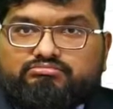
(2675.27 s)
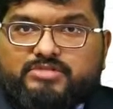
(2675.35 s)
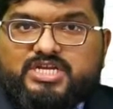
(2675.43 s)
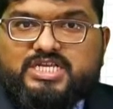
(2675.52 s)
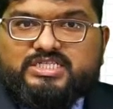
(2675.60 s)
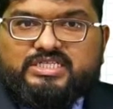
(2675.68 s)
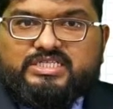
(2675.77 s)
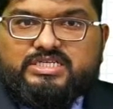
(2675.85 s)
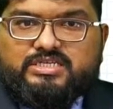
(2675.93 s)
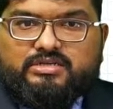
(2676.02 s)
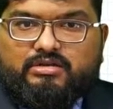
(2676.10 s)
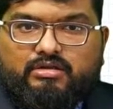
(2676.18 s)
It is, isn't
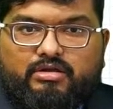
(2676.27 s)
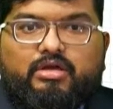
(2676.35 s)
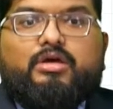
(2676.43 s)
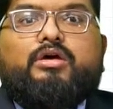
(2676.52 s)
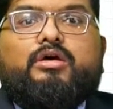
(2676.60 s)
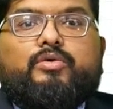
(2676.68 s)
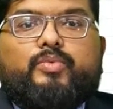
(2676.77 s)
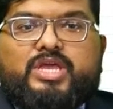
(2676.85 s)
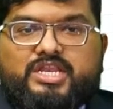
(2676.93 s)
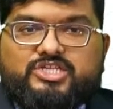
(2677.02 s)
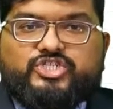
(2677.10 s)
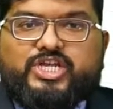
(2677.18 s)
it? We
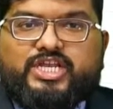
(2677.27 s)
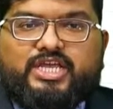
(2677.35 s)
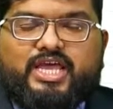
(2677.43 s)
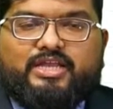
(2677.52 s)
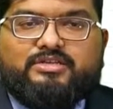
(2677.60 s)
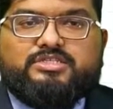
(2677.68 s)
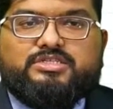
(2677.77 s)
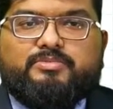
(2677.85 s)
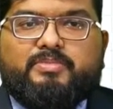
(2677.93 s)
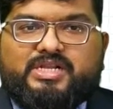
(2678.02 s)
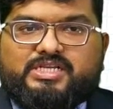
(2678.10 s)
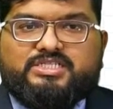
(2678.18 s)
initially get
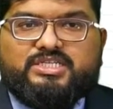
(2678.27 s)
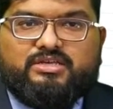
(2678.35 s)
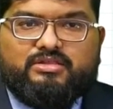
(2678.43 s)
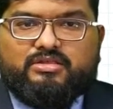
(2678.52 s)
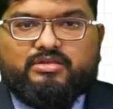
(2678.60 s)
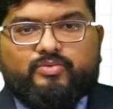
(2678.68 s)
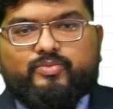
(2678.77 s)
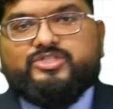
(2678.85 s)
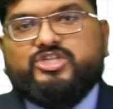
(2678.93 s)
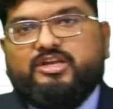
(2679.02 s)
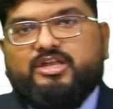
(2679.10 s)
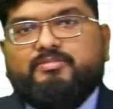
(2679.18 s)
milk teeth,
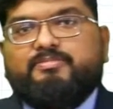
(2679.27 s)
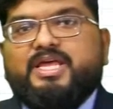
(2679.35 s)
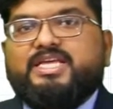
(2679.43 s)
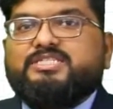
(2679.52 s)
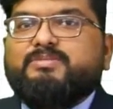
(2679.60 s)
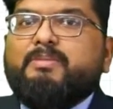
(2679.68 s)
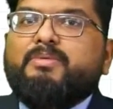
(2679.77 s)
which are replaced by